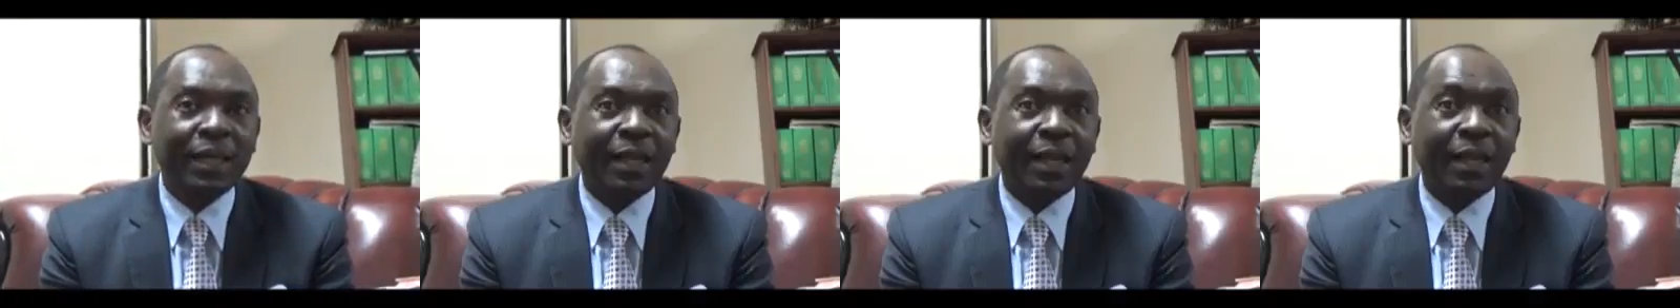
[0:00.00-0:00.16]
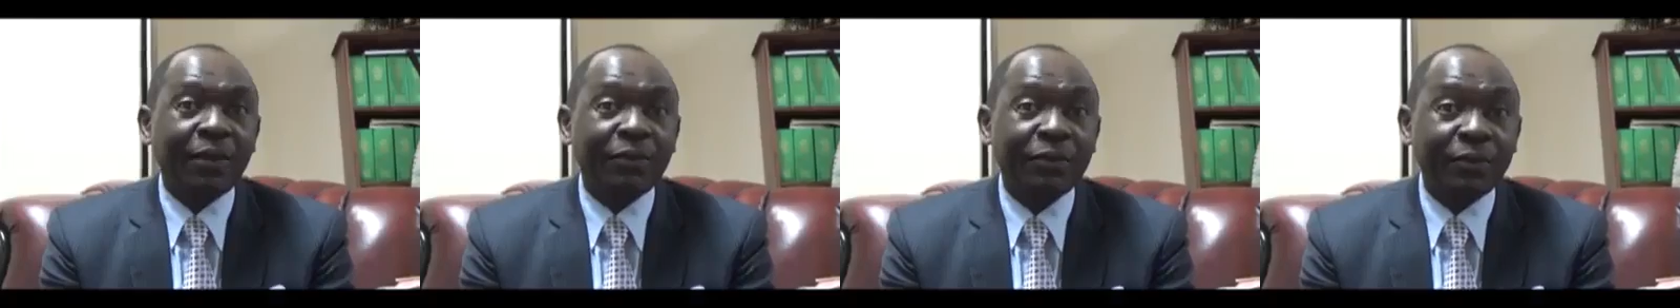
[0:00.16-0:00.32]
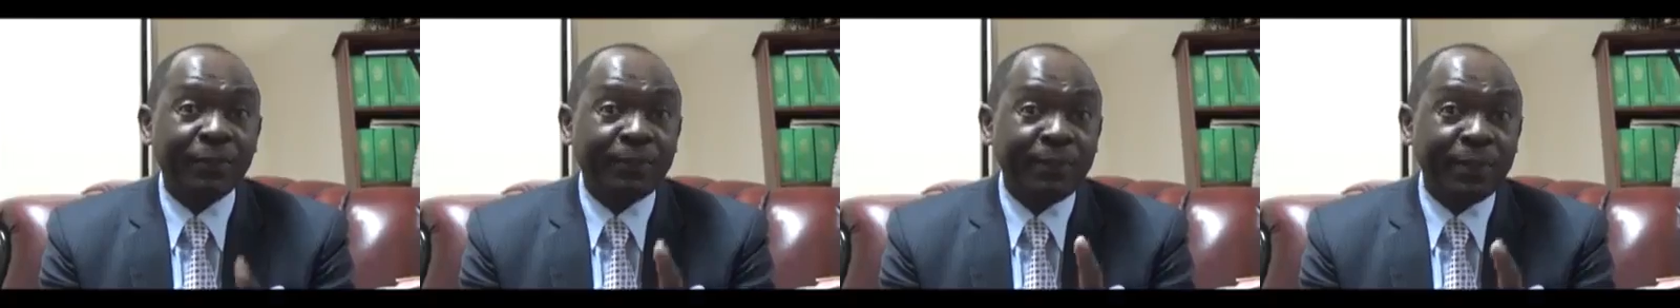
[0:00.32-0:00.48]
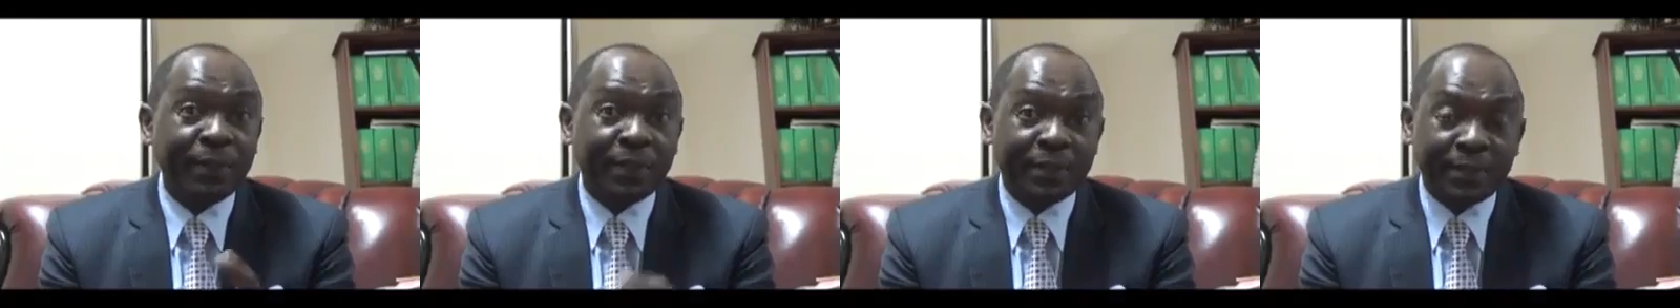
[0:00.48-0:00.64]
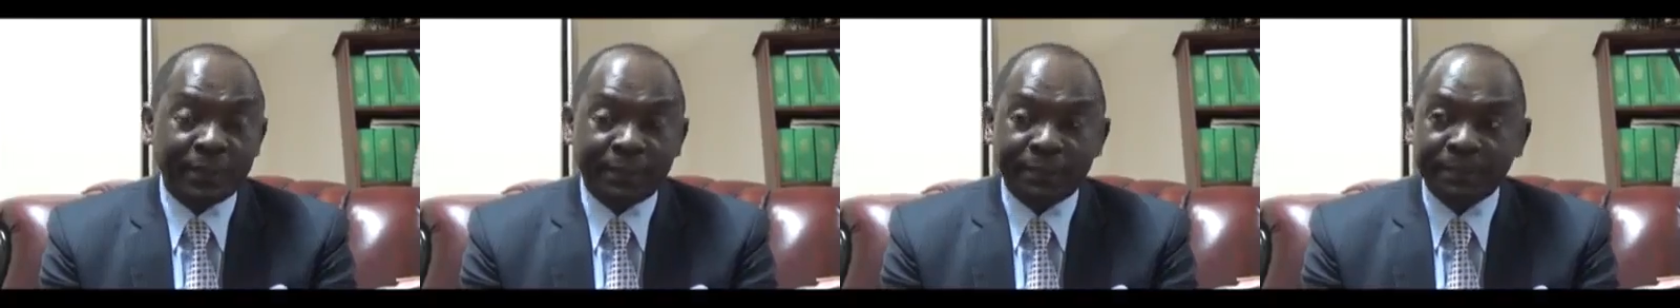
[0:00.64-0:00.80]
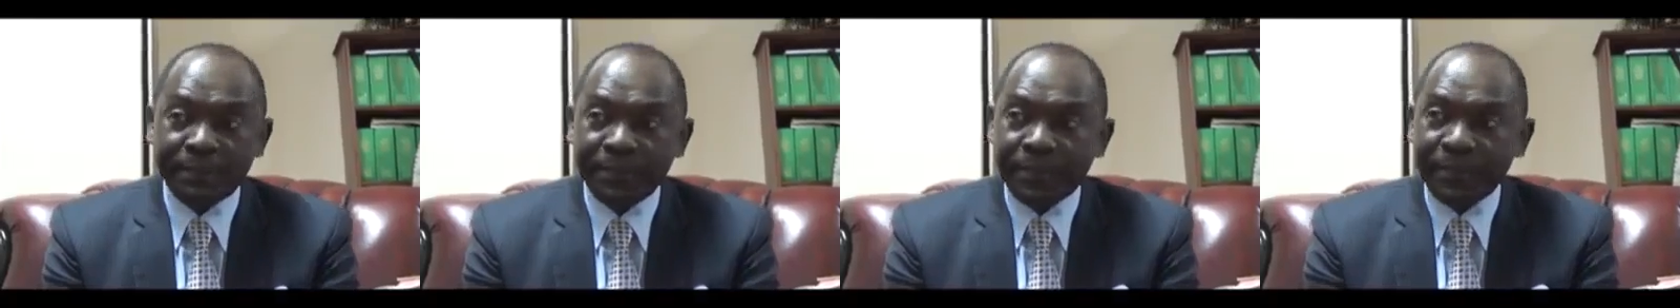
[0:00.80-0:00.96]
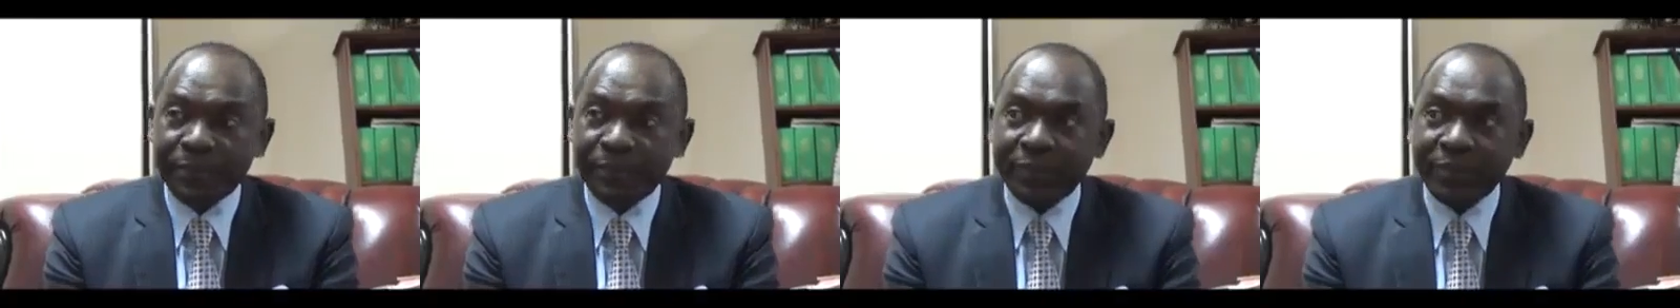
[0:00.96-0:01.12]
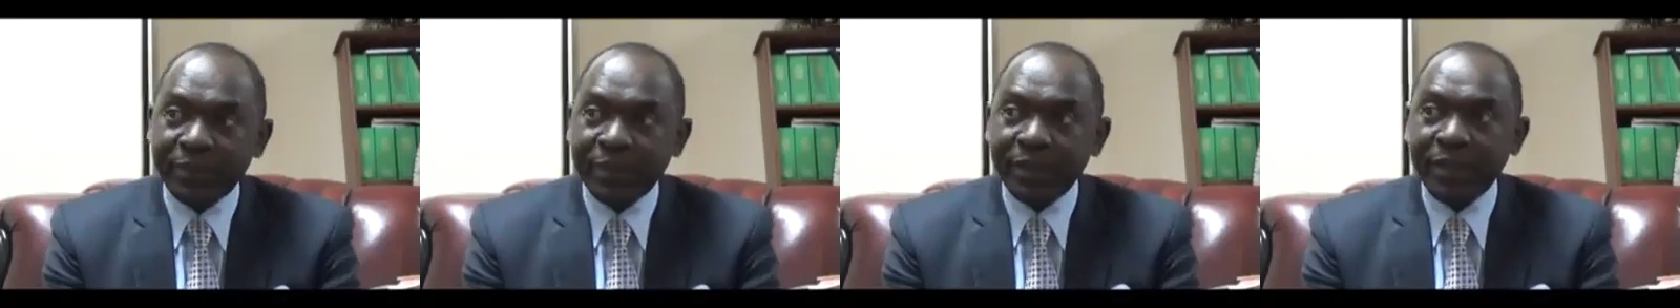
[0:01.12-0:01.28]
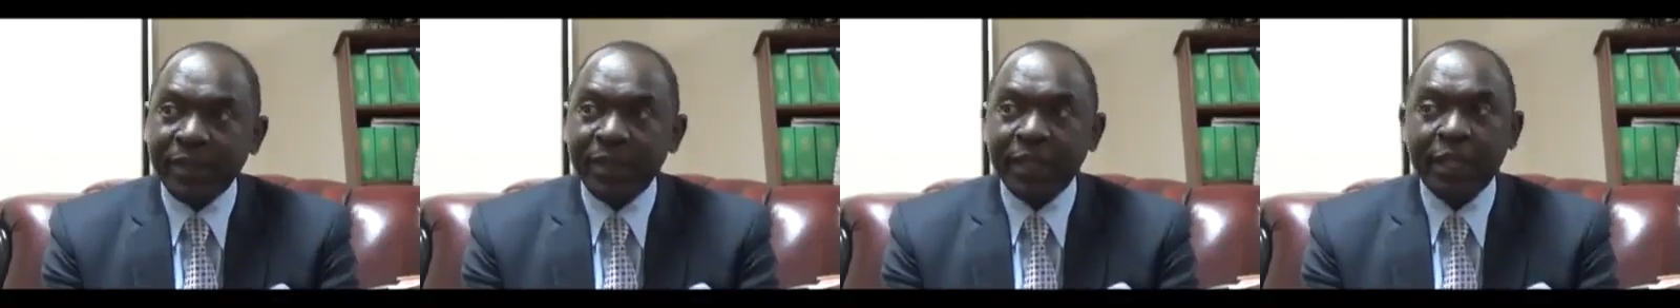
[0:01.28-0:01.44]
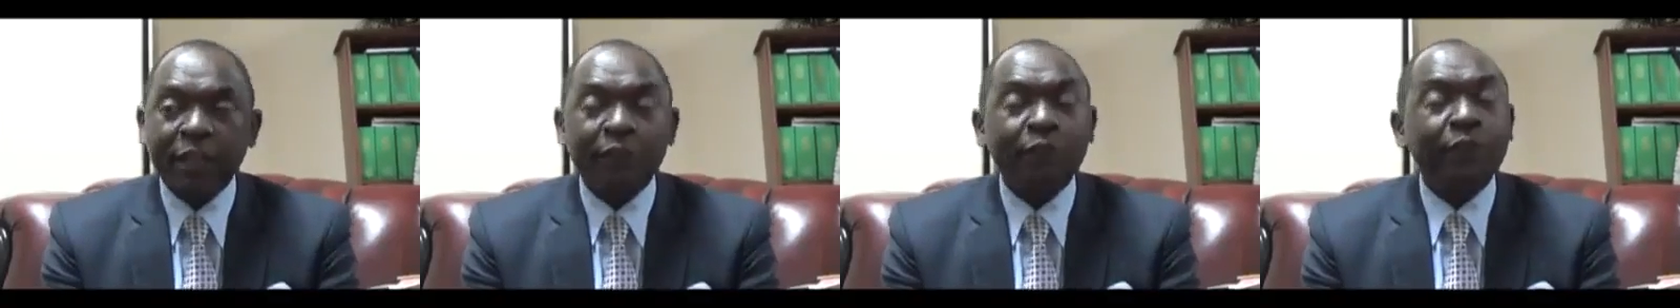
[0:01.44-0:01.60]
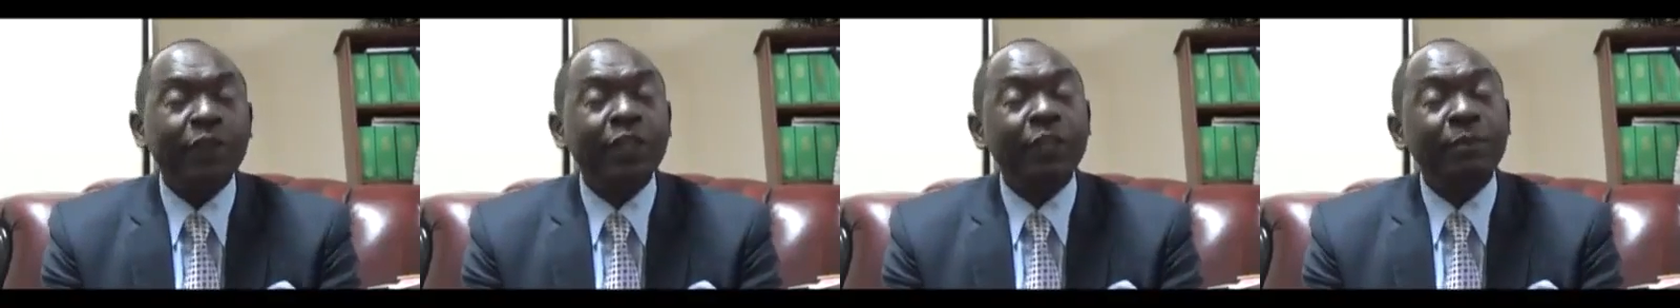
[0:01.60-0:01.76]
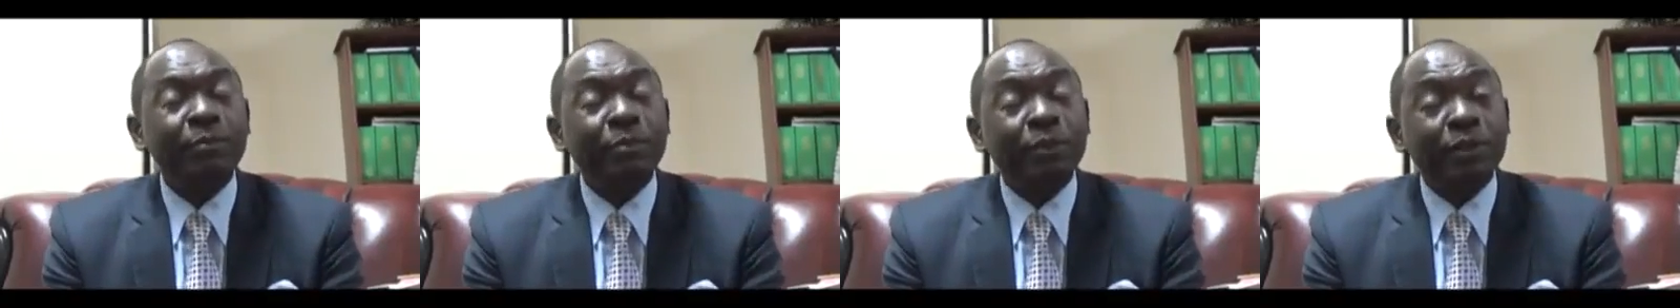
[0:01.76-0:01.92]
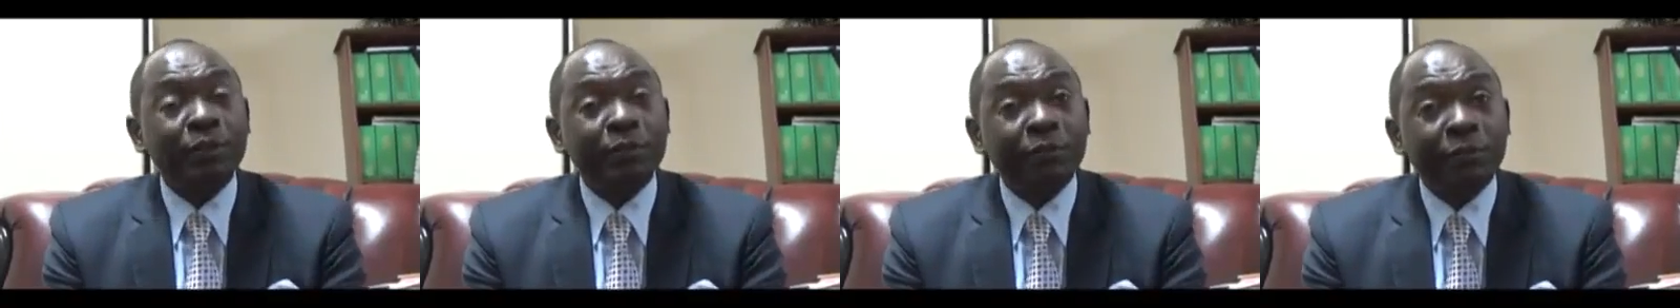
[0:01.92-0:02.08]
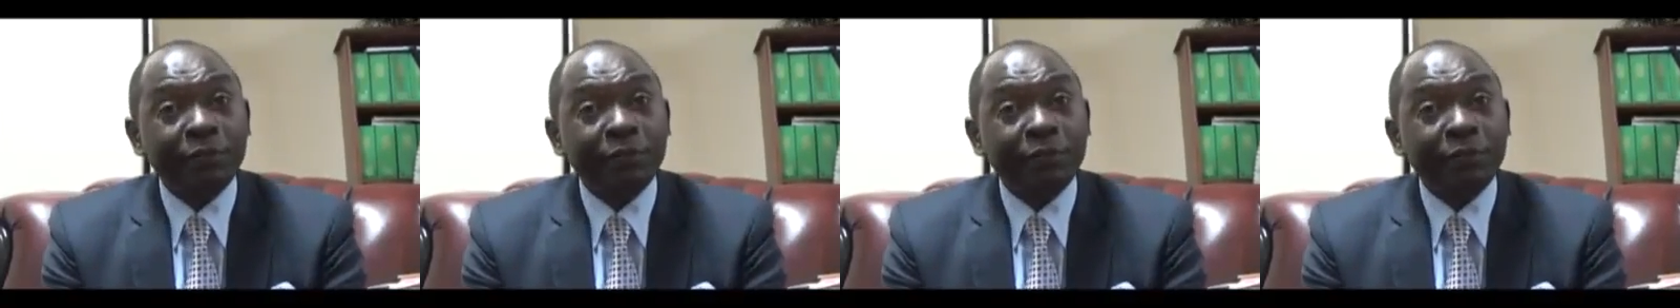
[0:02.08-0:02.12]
I'll repeat. If anybody